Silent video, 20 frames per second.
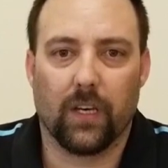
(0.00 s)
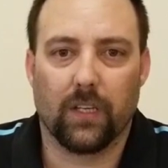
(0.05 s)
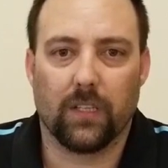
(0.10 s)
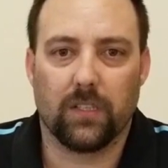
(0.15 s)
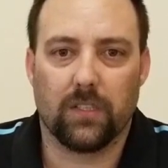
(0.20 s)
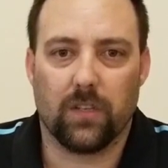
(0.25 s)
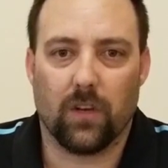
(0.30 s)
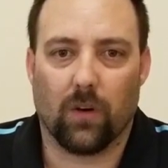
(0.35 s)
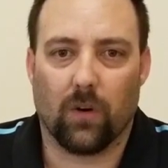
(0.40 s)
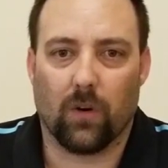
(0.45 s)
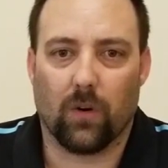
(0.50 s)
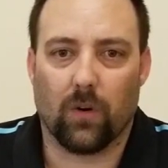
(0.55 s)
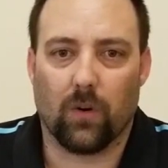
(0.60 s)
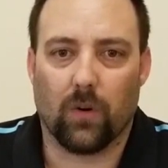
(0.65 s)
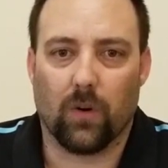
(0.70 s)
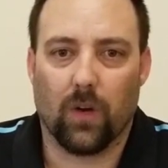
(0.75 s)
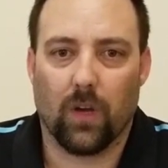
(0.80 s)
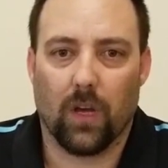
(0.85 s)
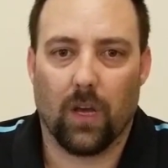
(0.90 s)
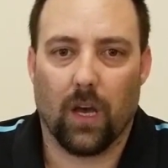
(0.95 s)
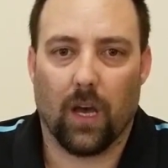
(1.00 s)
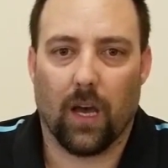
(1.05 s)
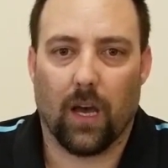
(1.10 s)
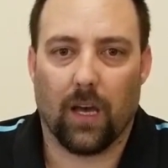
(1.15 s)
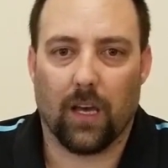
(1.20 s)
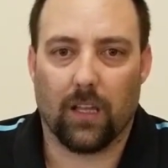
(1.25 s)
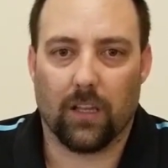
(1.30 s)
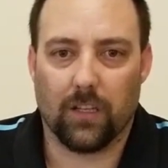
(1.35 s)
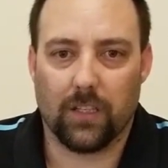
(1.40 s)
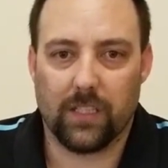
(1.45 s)
So
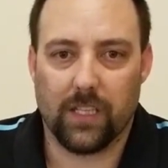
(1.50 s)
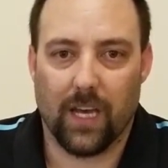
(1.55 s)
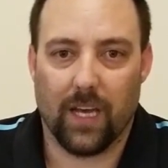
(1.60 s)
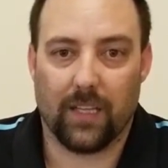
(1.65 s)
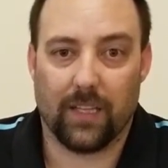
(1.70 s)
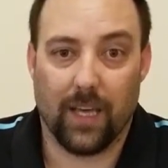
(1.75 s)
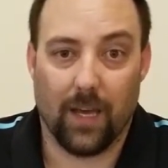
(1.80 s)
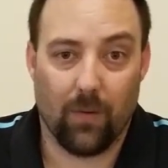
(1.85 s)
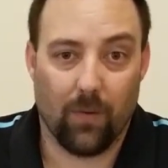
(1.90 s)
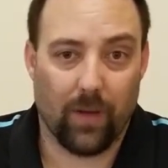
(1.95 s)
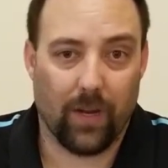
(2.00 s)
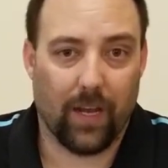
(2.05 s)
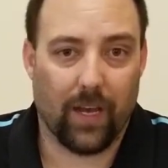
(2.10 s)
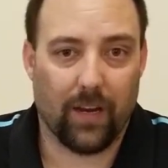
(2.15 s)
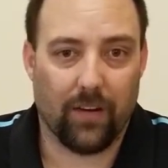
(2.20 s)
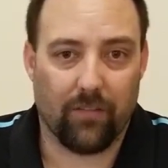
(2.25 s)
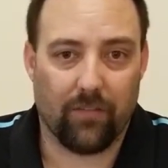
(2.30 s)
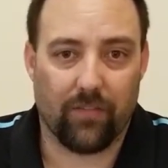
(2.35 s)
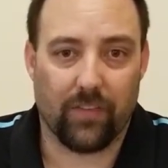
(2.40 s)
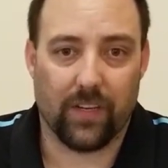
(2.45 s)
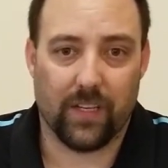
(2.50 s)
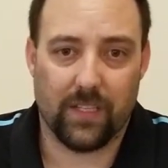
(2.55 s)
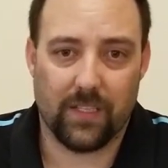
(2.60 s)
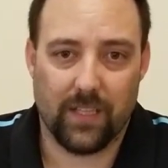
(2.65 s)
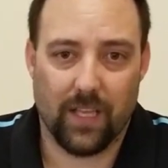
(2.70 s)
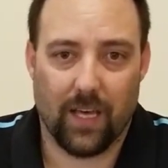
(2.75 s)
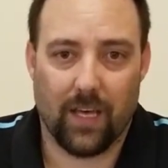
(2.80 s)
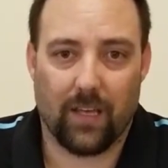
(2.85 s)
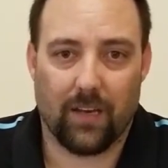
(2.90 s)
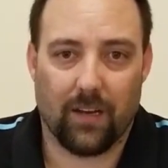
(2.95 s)
it looks like they went ahead and fixed
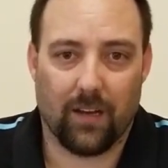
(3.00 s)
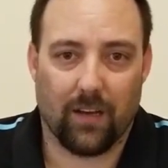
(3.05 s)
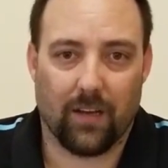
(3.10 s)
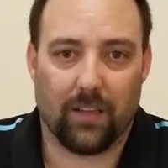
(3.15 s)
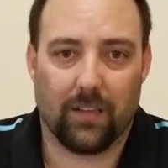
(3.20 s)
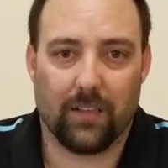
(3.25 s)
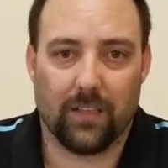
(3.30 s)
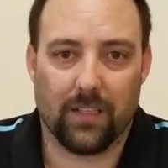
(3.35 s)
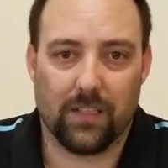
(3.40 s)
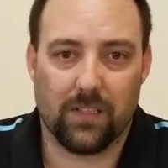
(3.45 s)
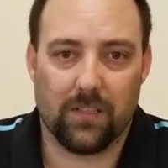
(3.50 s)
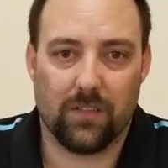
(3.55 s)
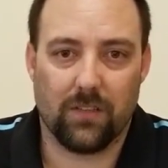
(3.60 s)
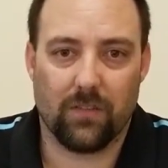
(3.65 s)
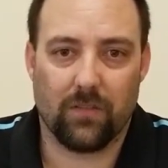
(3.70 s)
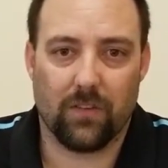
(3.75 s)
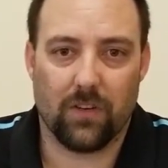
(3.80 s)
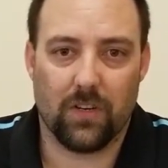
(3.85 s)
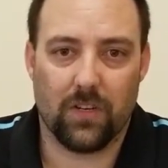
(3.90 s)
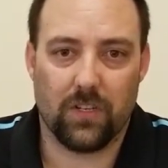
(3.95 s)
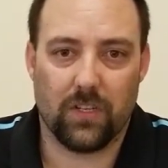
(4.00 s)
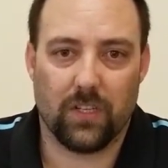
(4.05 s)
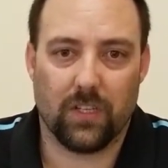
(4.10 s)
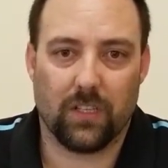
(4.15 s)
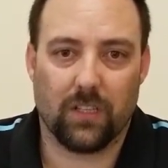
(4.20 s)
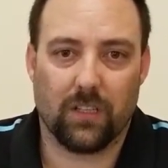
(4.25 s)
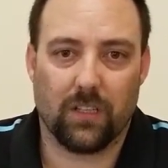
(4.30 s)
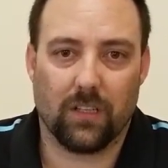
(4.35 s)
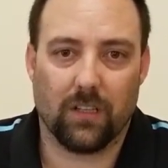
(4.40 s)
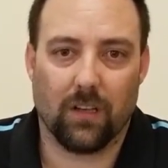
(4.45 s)
that on this new
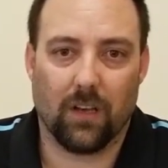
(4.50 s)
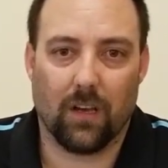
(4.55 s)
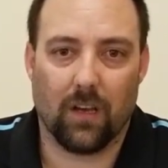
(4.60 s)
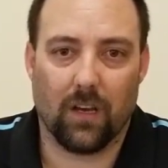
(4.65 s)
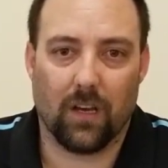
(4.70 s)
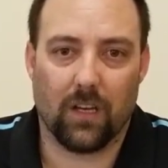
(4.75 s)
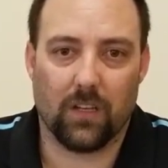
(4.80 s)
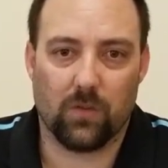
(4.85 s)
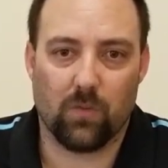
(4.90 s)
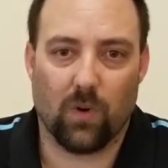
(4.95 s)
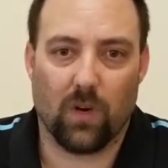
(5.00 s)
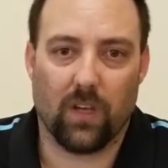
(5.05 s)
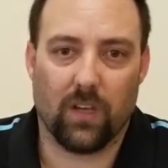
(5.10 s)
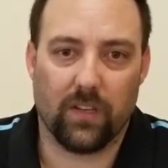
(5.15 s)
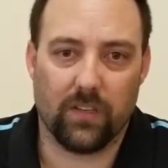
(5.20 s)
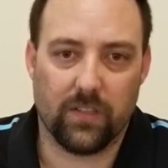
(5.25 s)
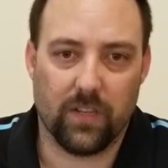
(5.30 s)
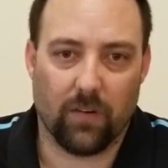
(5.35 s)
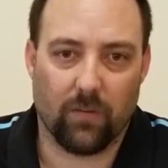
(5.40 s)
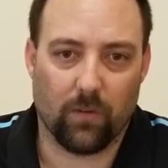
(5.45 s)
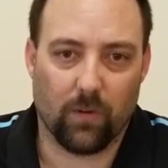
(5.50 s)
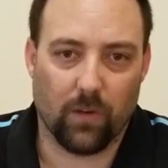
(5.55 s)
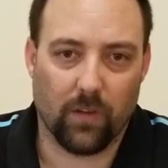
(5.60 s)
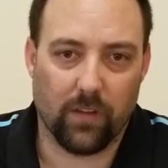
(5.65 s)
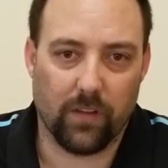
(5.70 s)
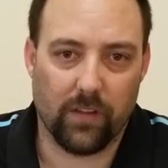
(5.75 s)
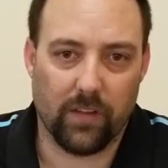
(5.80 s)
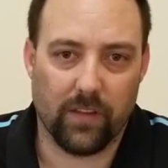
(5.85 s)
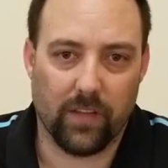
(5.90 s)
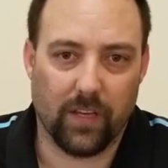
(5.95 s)
version, as well as several
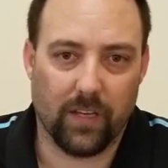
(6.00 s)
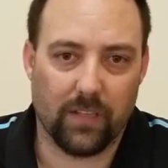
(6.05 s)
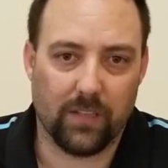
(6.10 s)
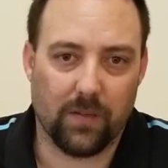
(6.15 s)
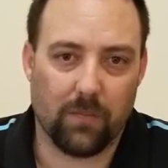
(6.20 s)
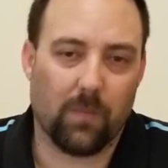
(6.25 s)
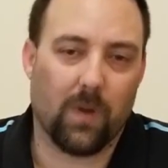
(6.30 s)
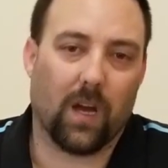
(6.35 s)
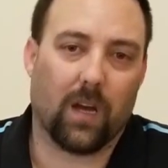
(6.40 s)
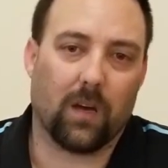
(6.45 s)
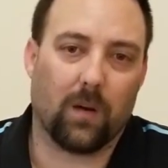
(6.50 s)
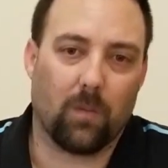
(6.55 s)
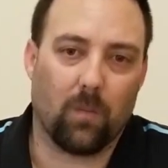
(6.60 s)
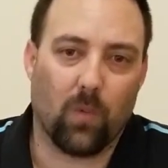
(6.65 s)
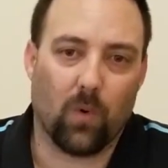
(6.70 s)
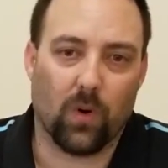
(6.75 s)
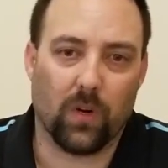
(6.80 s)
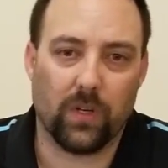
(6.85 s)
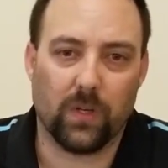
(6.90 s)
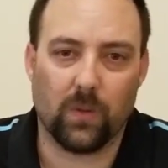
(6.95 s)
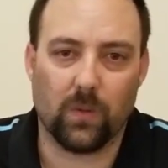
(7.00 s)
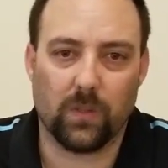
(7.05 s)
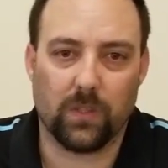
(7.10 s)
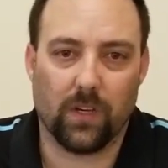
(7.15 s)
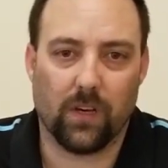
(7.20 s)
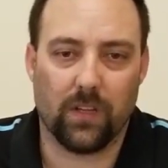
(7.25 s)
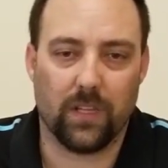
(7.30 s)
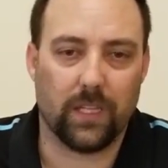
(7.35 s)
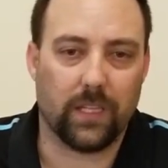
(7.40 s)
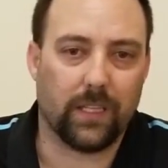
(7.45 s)
other things. I'm not going to bore you with
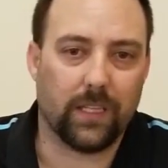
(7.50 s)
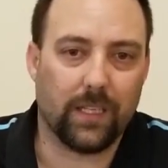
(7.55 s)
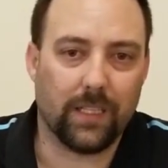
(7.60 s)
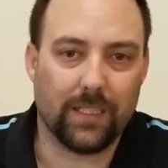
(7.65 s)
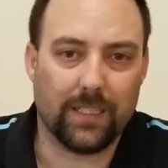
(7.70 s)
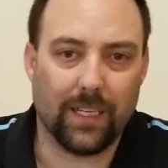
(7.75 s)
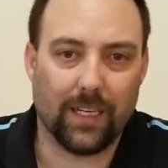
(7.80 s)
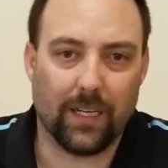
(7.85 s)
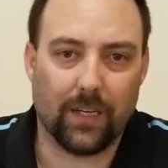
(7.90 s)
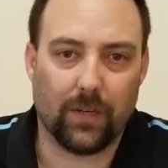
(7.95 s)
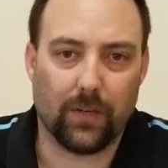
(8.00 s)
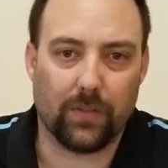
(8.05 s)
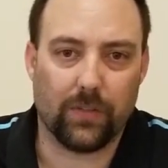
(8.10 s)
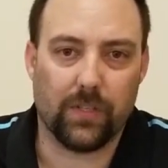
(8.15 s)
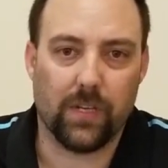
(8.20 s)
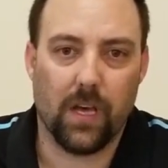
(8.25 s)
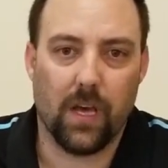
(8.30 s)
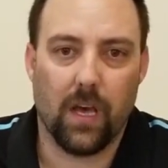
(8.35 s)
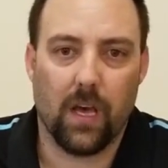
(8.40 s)
all the details.